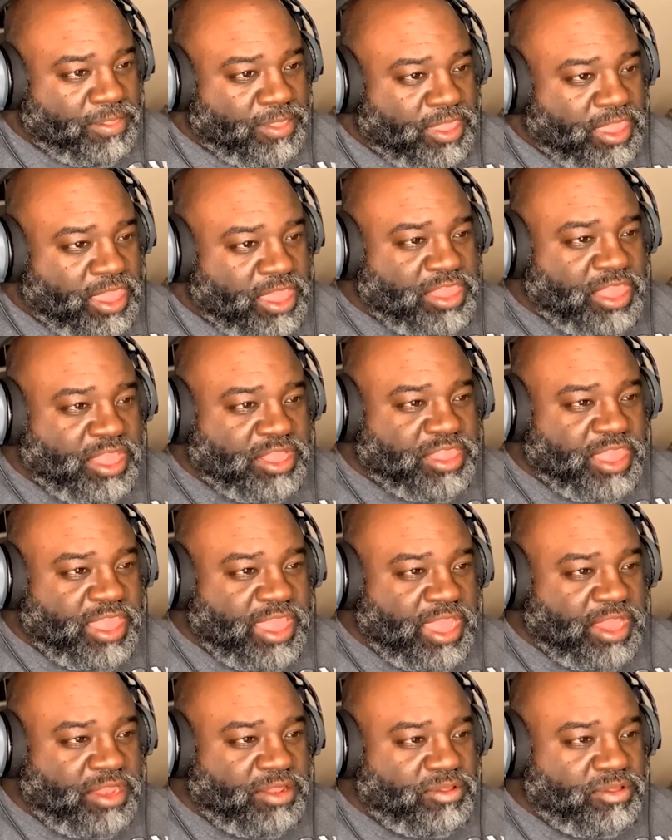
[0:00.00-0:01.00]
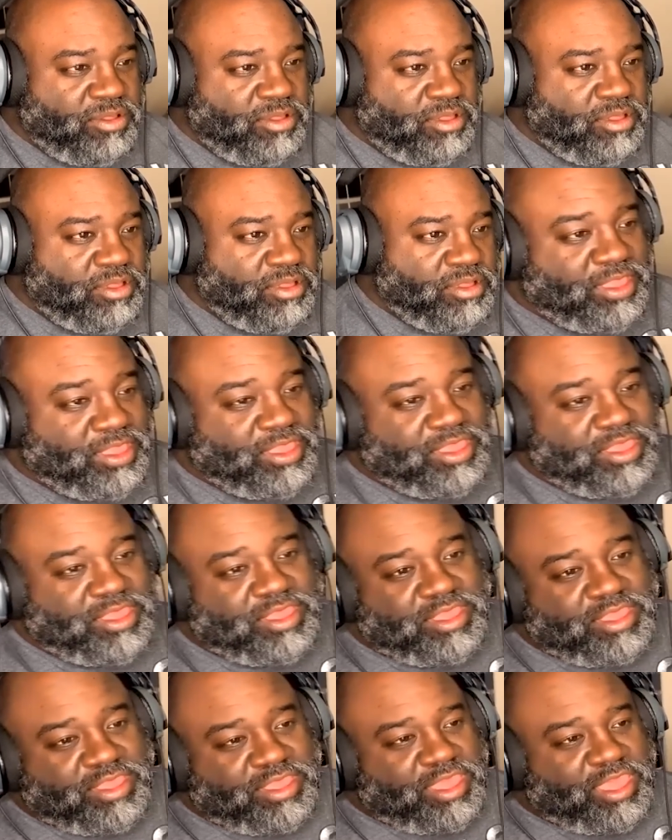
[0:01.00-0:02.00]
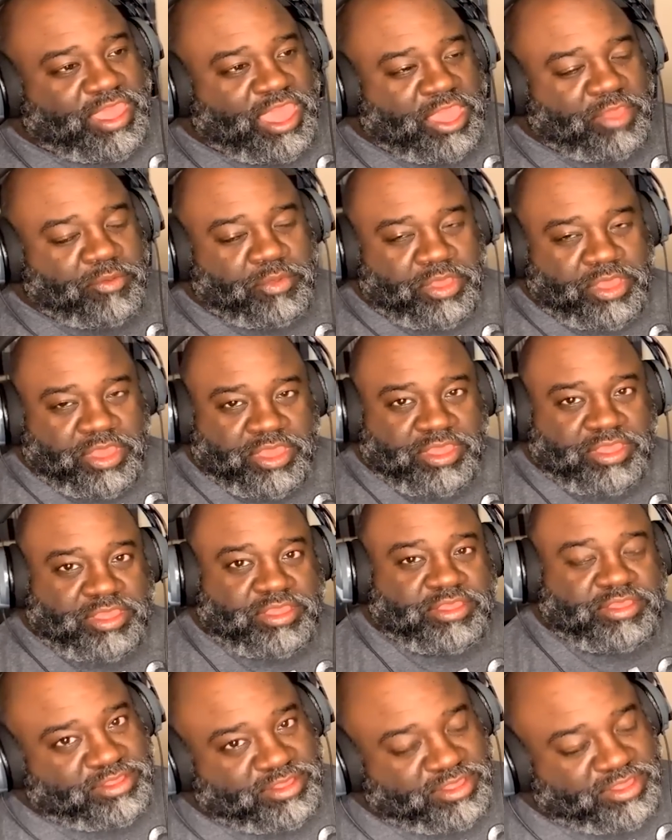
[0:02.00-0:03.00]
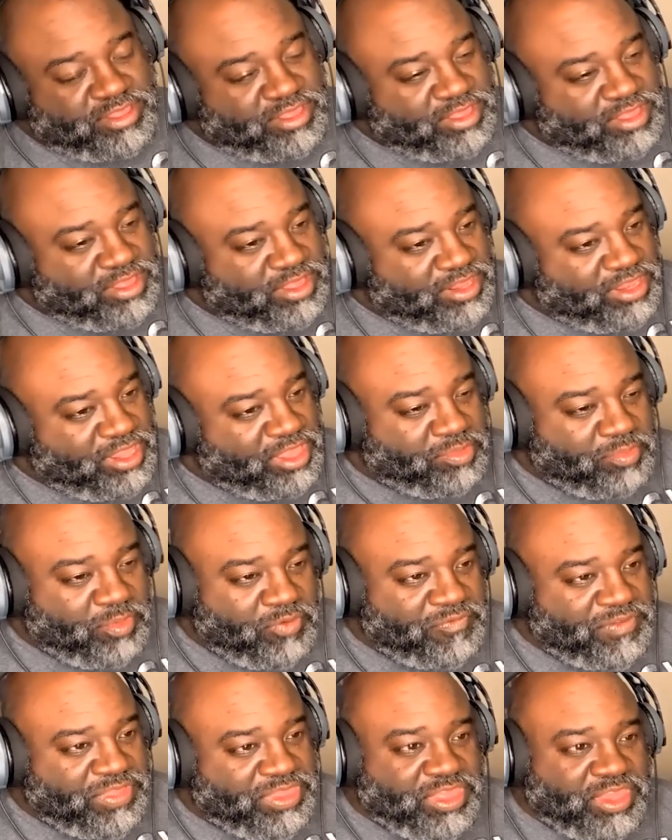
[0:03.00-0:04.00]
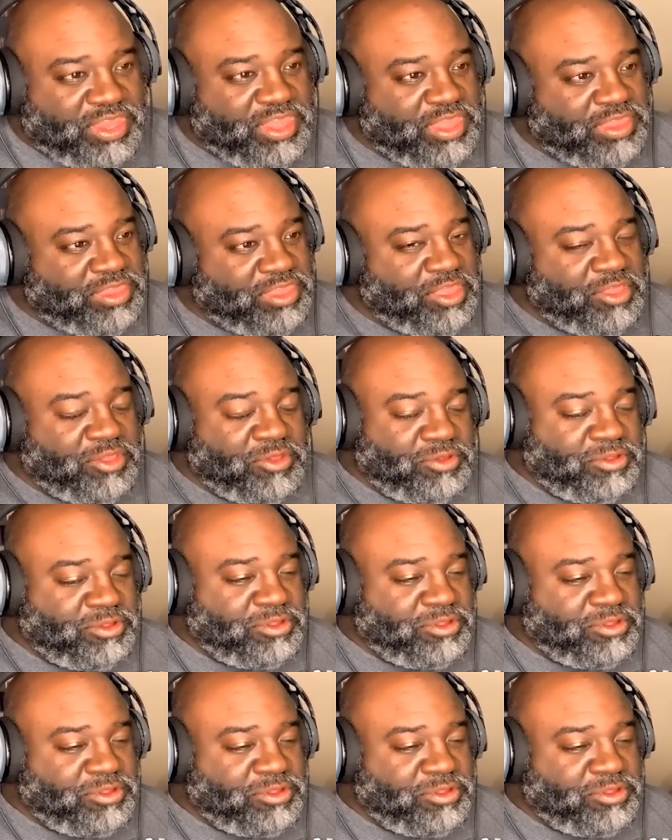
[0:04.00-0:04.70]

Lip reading: He took the hip. Hey, man. This movie's silly as hell.